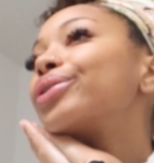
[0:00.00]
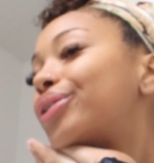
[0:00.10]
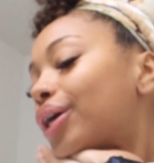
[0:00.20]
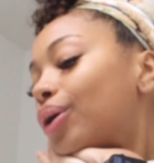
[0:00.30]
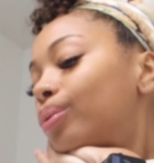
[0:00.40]

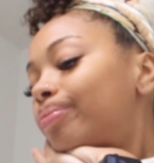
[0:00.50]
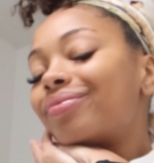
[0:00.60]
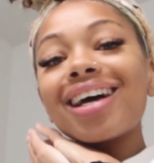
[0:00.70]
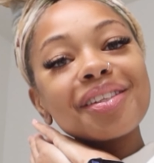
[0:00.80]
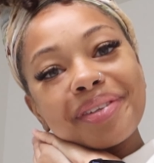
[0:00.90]
So
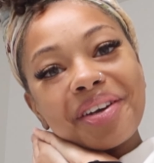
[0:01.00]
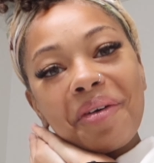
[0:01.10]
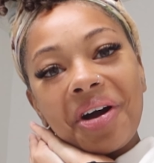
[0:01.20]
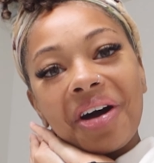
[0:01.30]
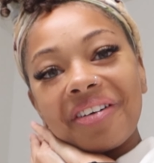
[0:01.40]
that's what's
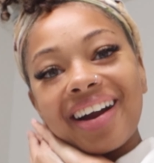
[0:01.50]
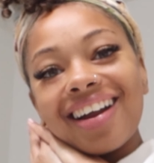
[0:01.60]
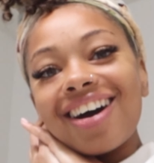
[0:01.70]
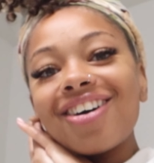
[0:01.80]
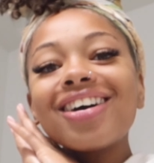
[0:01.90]
going on right
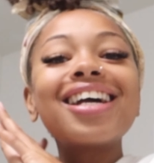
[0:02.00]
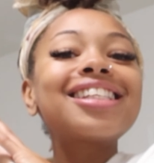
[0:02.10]
now.